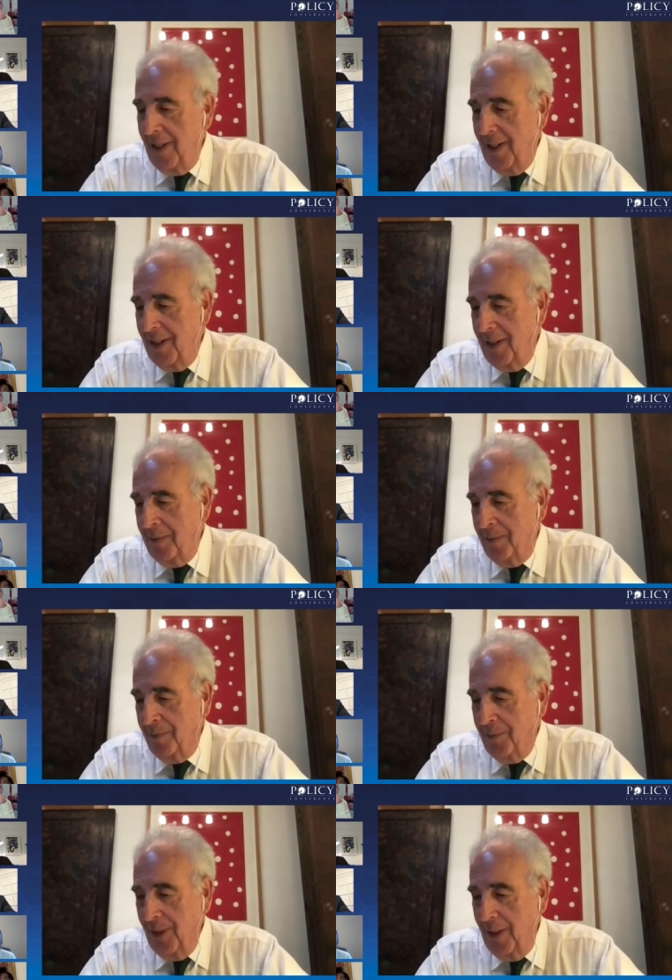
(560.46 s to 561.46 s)

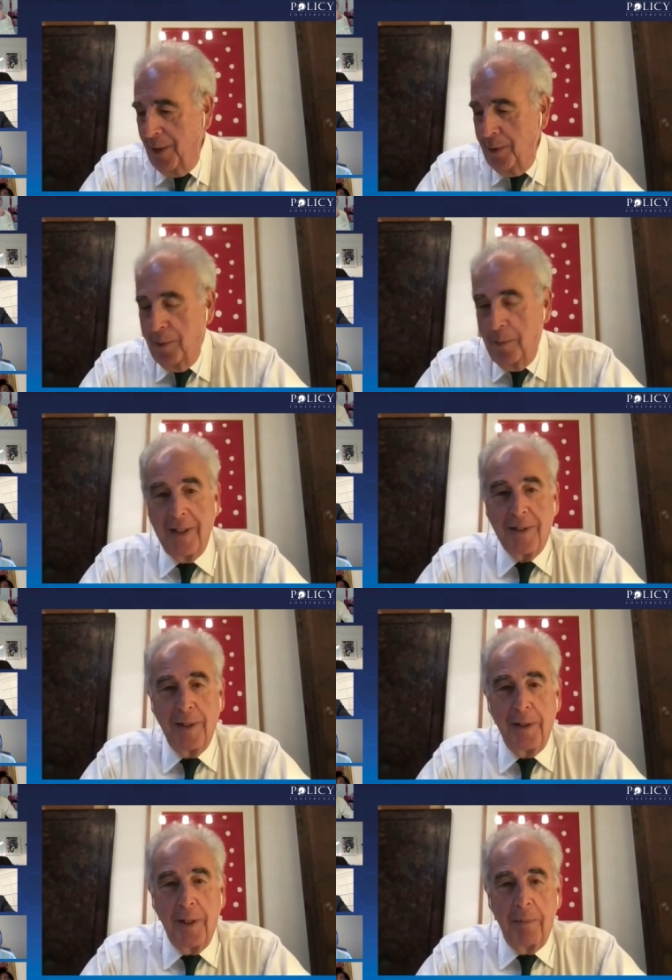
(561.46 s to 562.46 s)
Um, you
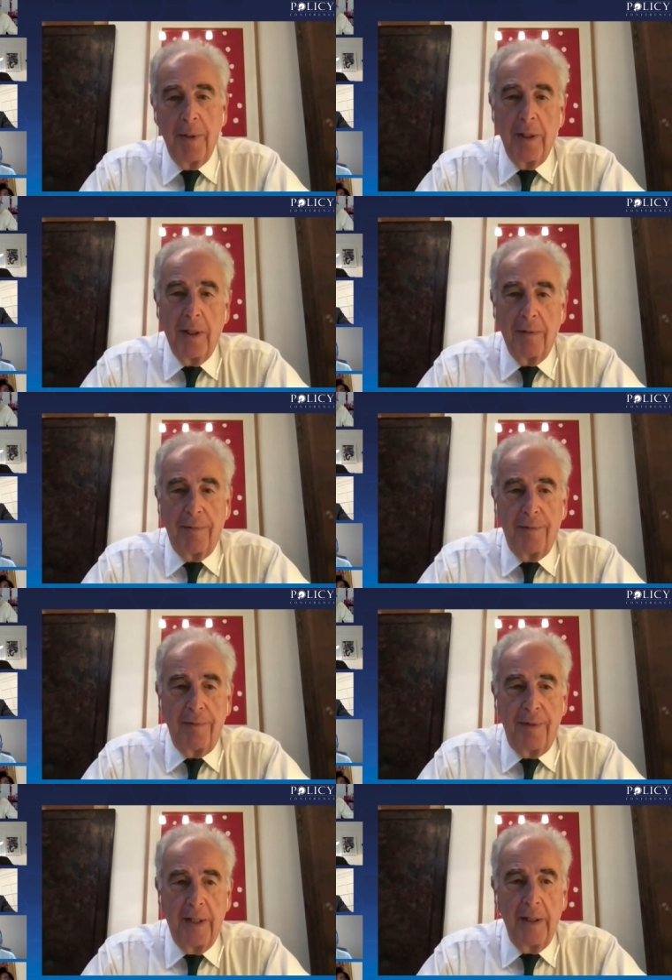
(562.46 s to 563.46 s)
raised a number of
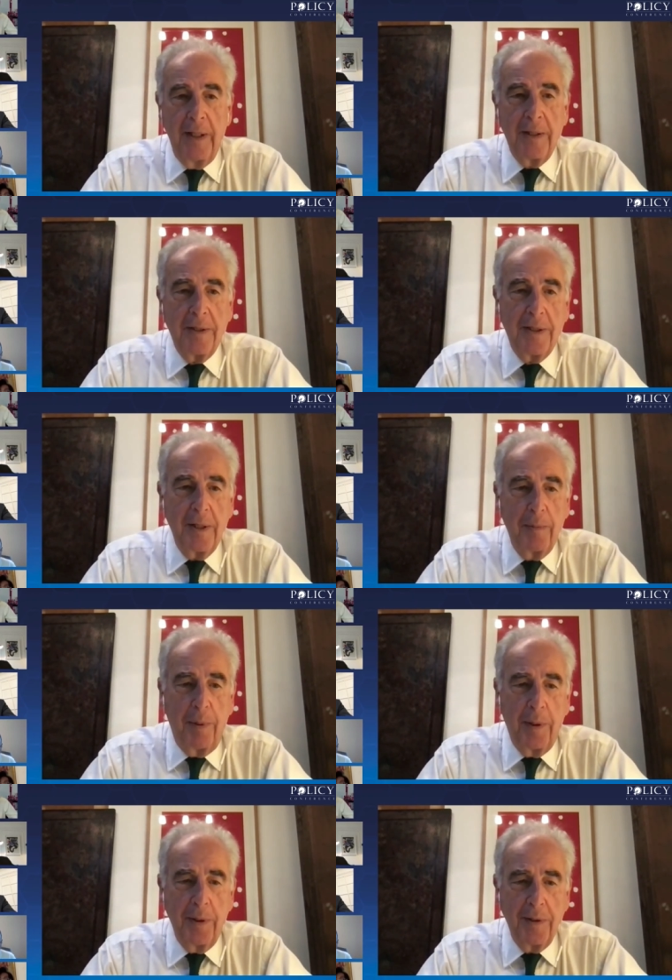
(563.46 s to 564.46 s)
very interesting
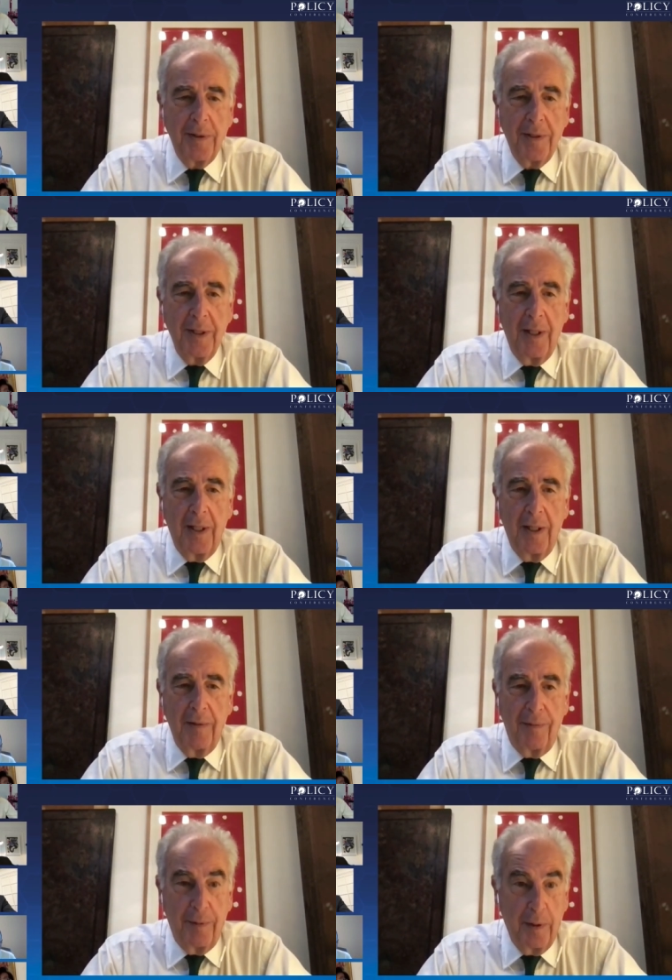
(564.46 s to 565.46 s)
points uh,
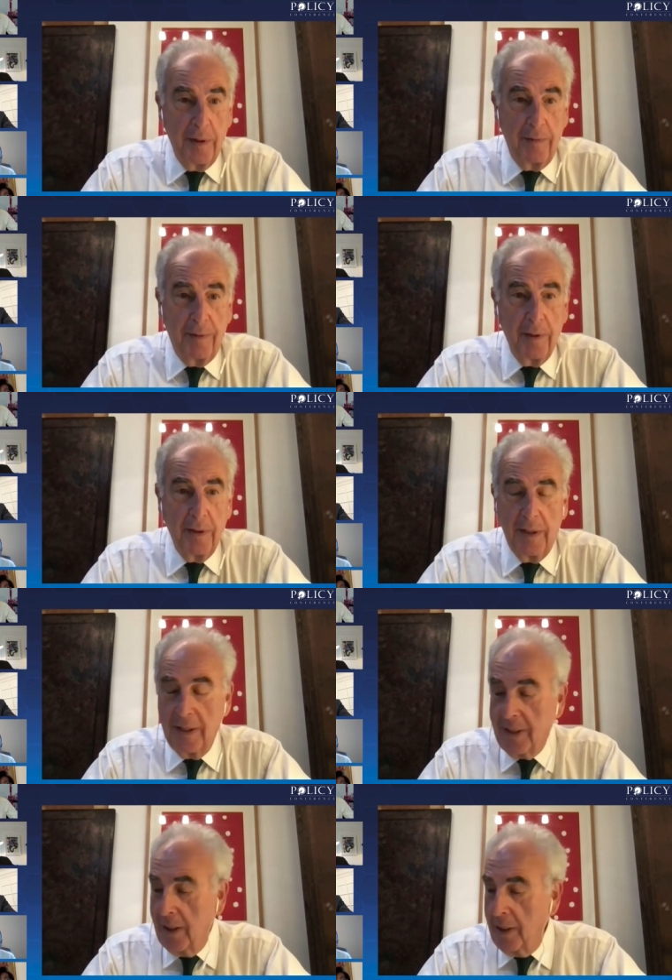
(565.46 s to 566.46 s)
for, for the
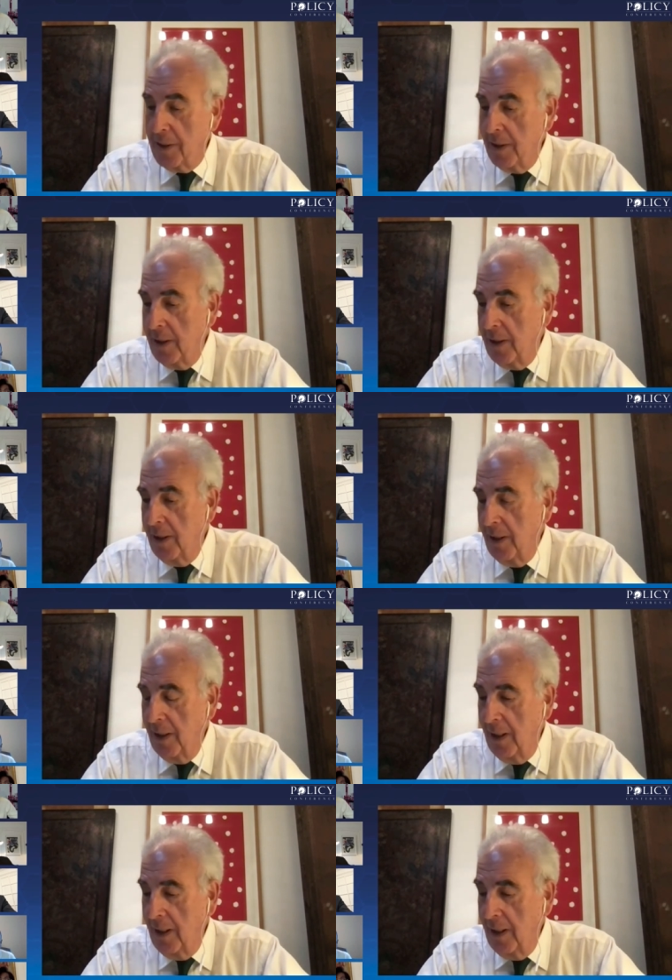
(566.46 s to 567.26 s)
discussion.